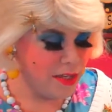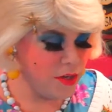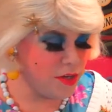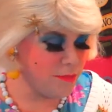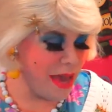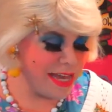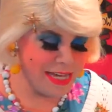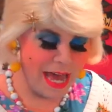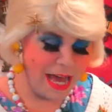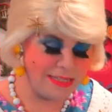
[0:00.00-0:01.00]
You can
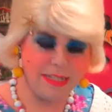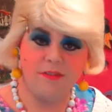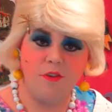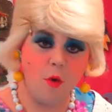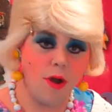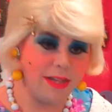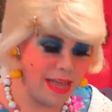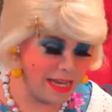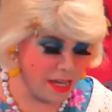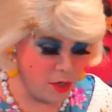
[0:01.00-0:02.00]
make an icing for it,
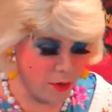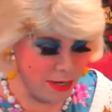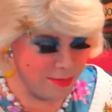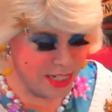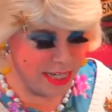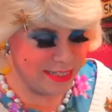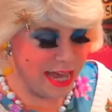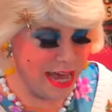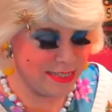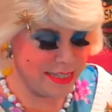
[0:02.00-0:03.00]
like a cream cheese
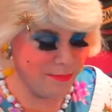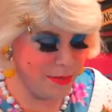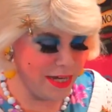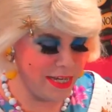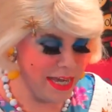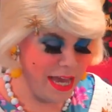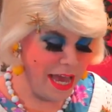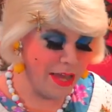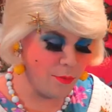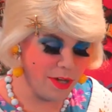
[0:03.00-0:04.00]
icing, but
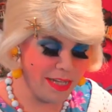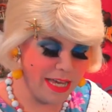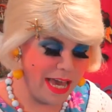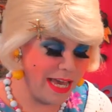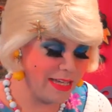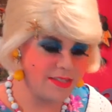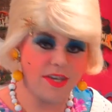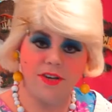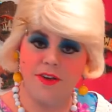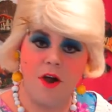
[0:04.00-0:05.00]
it really is
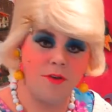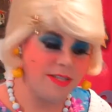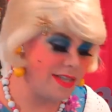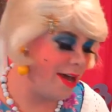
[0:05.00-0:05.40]
good on its